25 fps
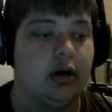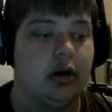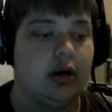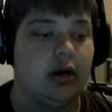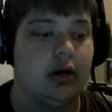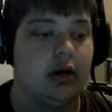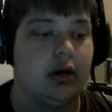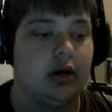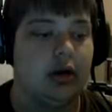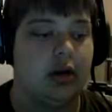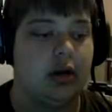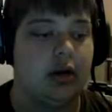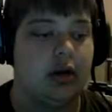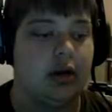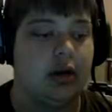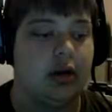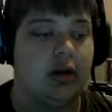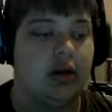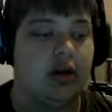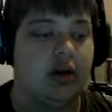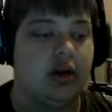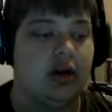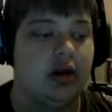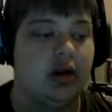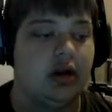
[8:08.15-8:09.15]

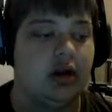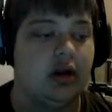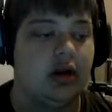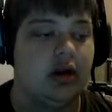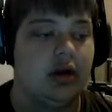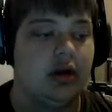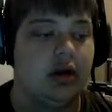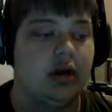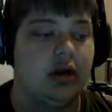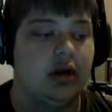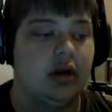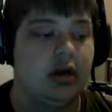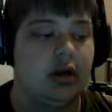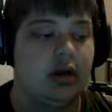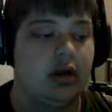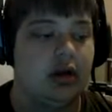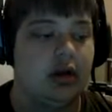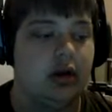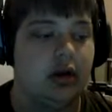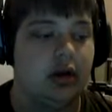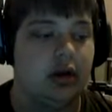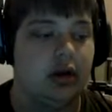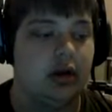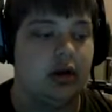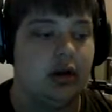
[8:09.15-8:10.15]

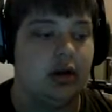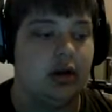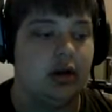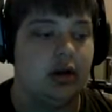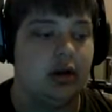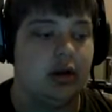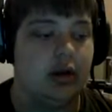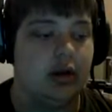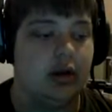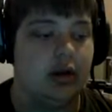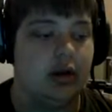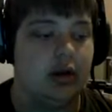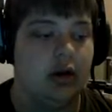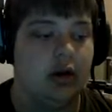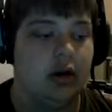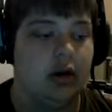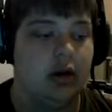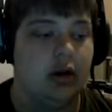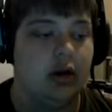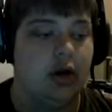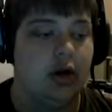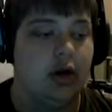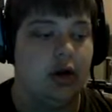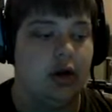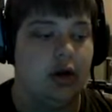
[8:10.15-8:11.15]

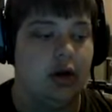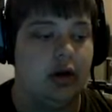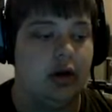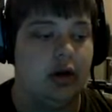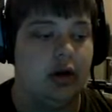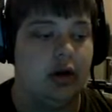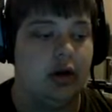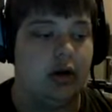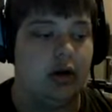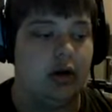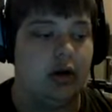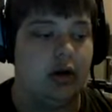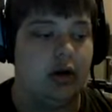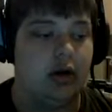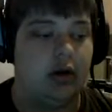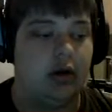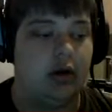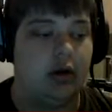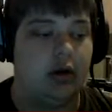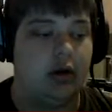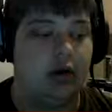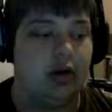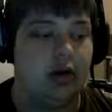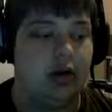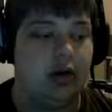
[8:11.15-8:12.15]

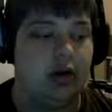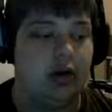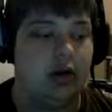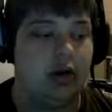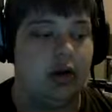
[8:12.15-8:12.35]
[no speech]